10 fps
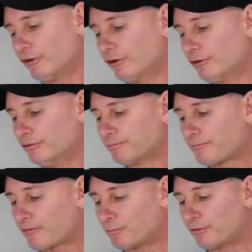to do
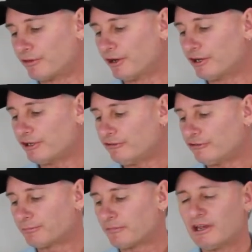with
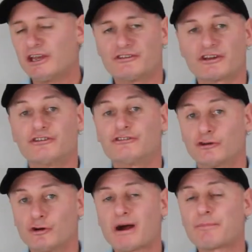these is you're going to
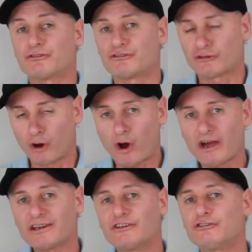do them up as
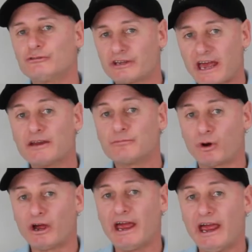tight as you can
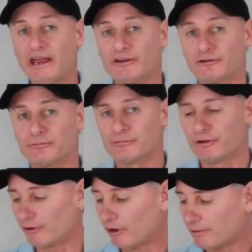by hand.
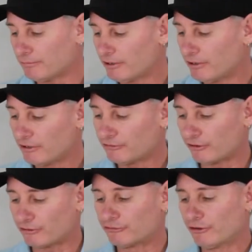Alright?
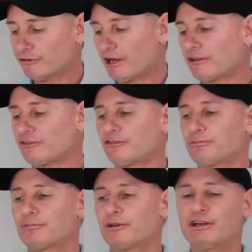So the two nuts,
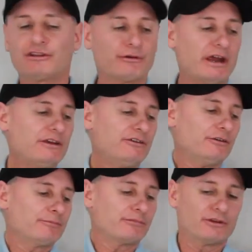either end,
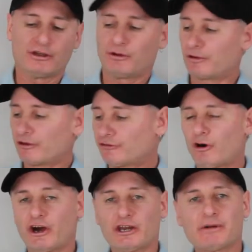we're
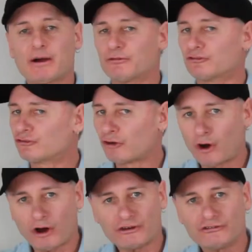tighten them up as
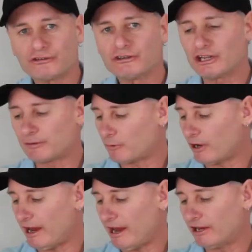tight as you can get it
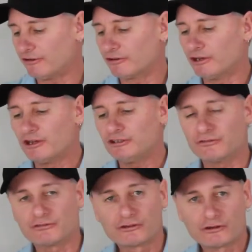by hand.
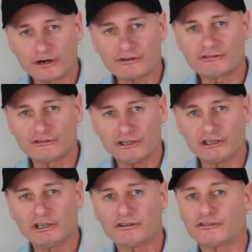You've got to
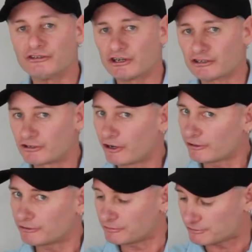seal it, so you've got
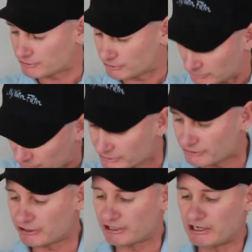to do it as tight
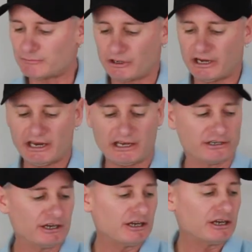as you can by
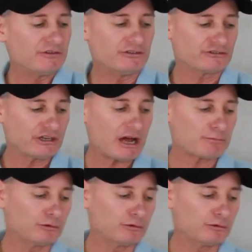hand. If you start